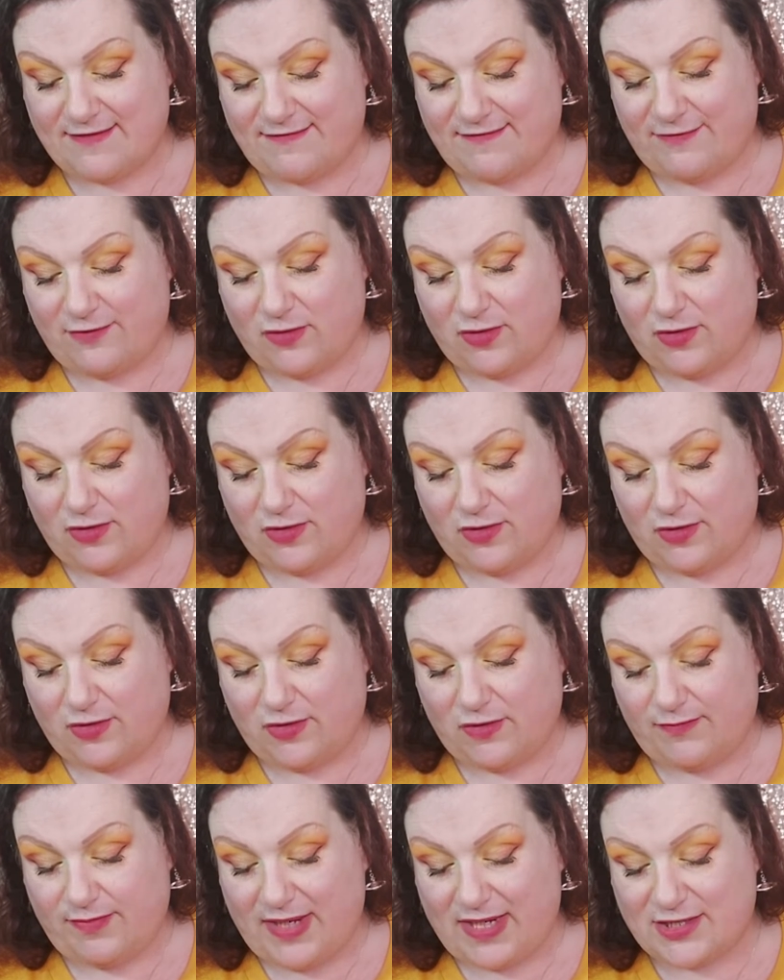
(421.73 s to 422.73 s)

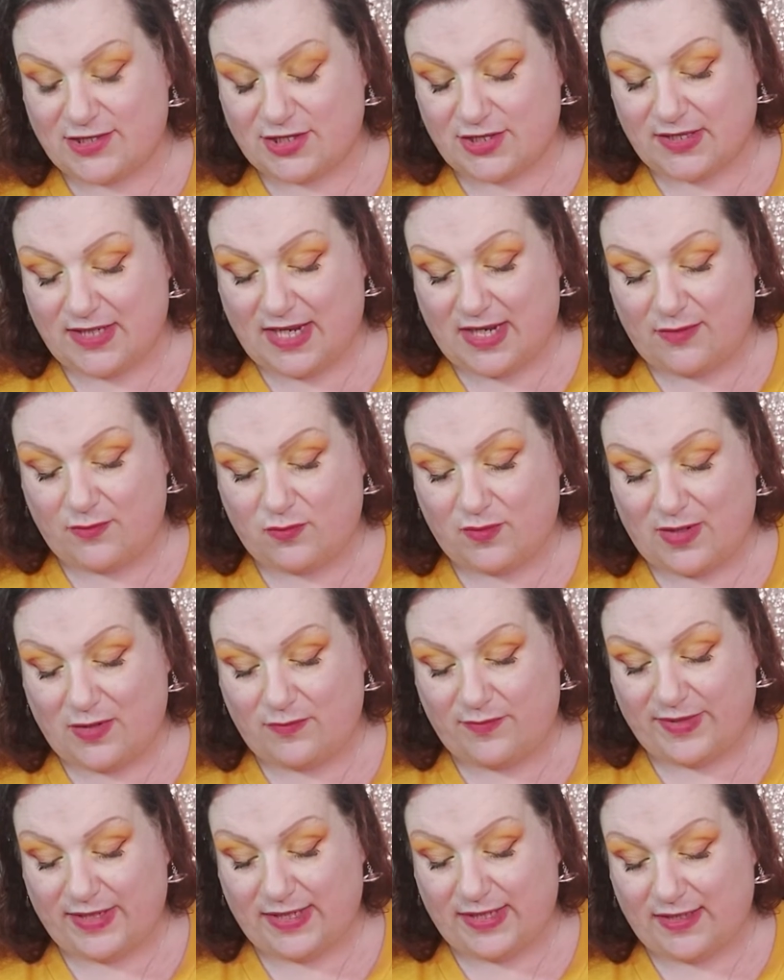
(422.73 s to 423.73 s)
for passion and
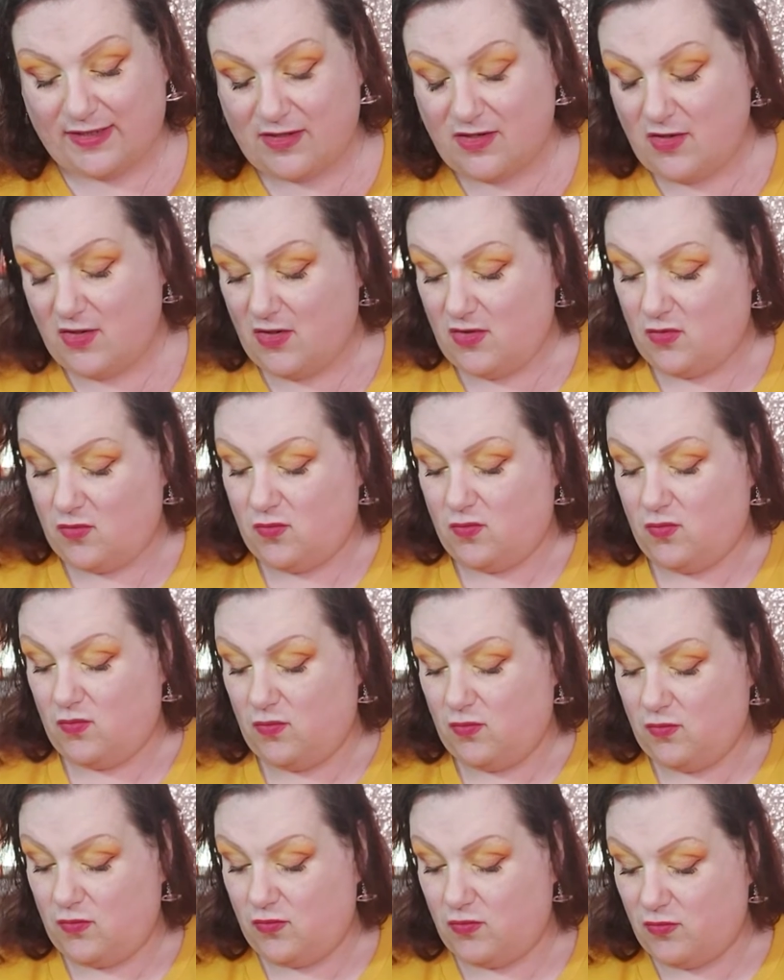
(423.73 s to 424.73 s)
well-being.
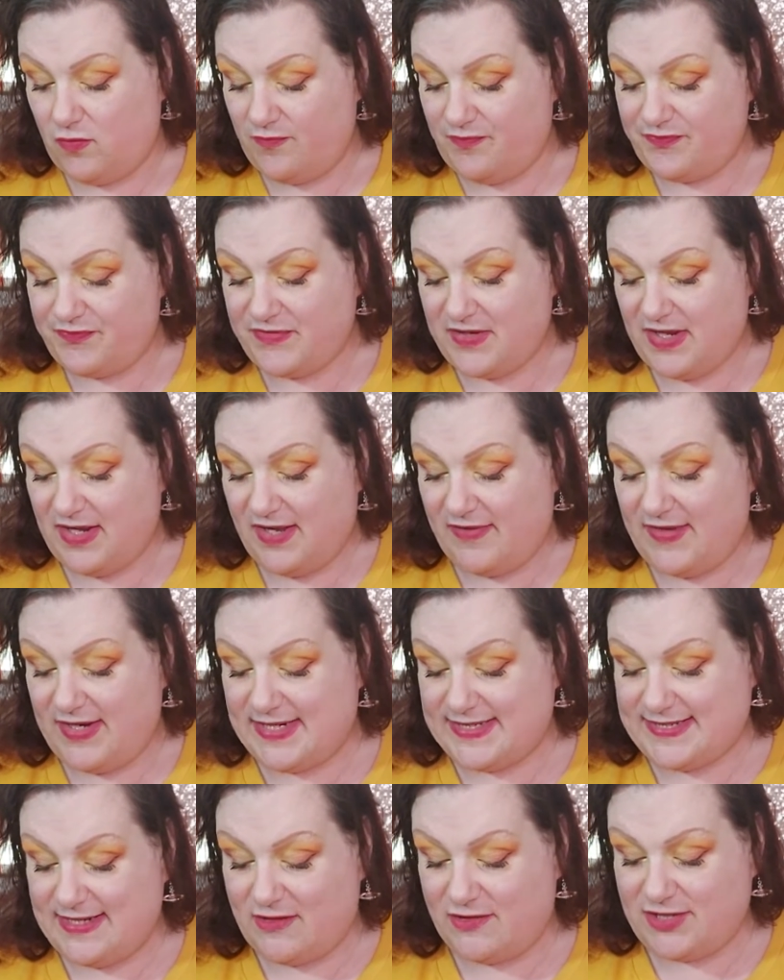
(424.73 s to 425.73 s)
Oh, and then
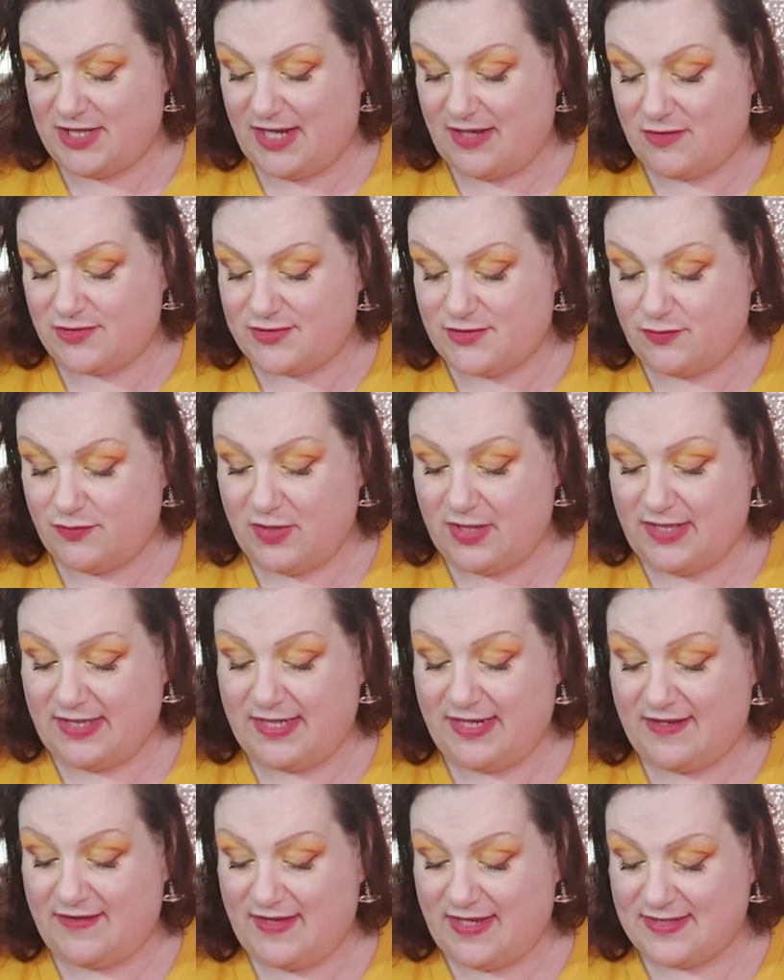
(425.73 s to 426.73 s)
it tells you how to
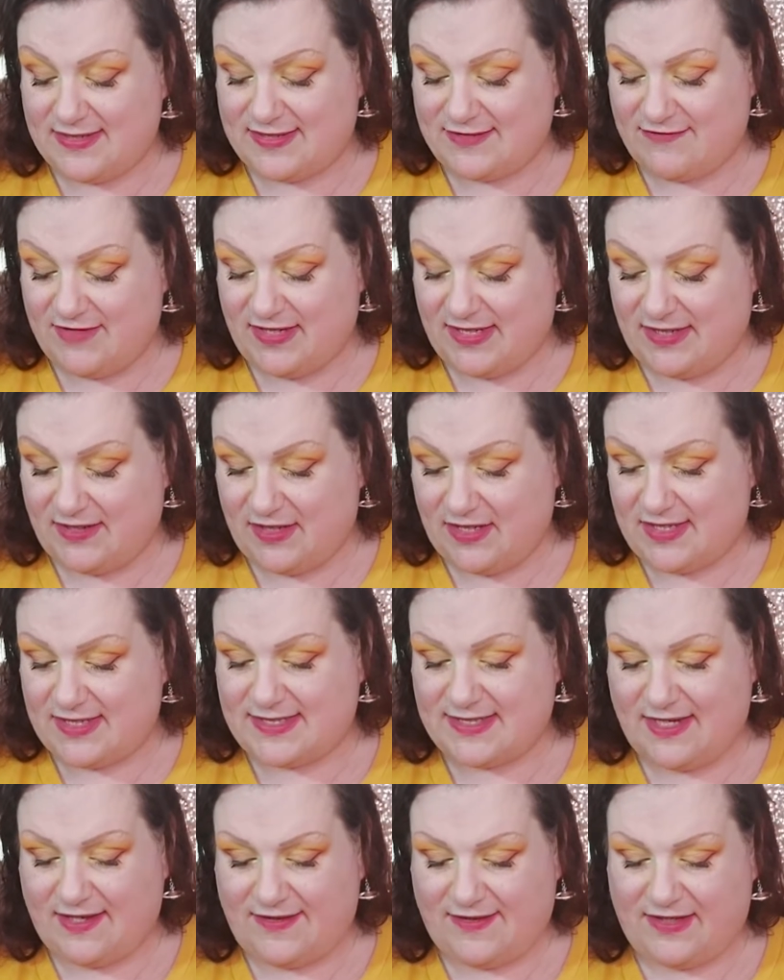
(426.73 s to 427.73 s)
work it. That's really nice.
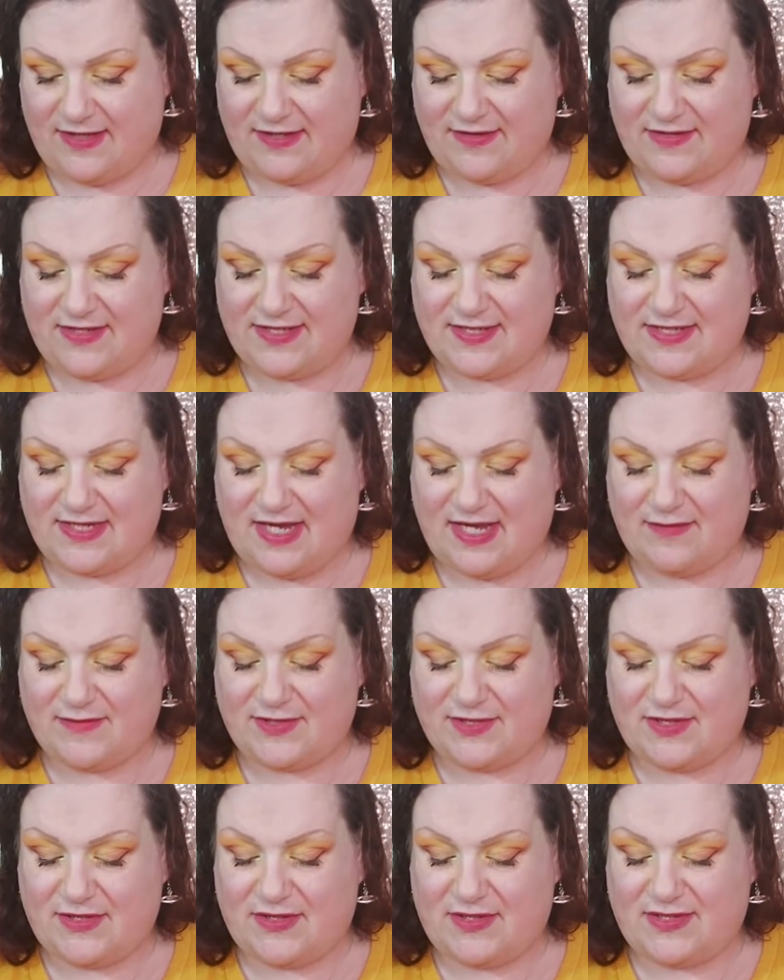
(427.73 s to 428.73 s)
I think this
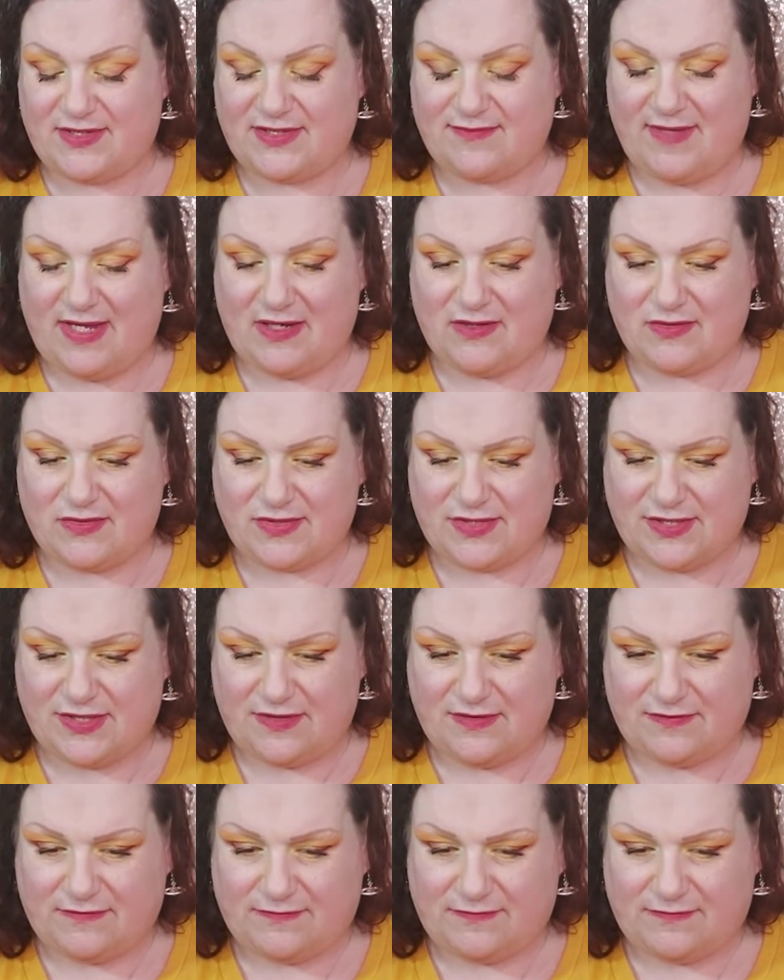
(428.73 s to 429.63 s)
absolutely smells.